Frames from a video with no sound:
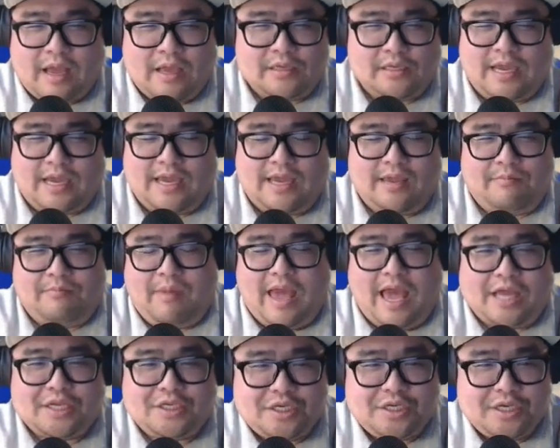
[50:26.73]

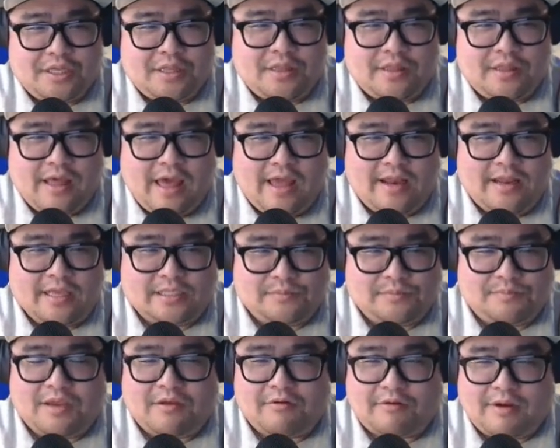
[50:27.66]
imagine that
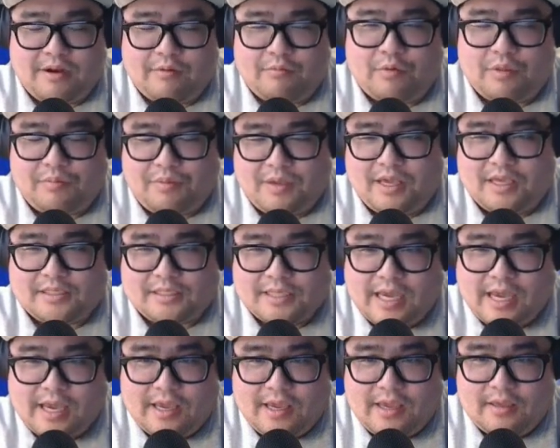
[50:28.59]
it's being graded with
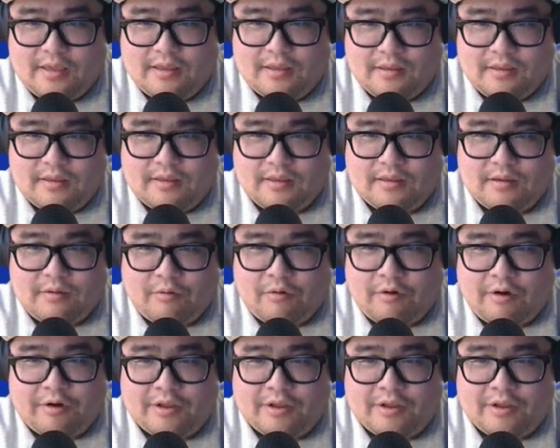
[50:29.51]
PSA, or are you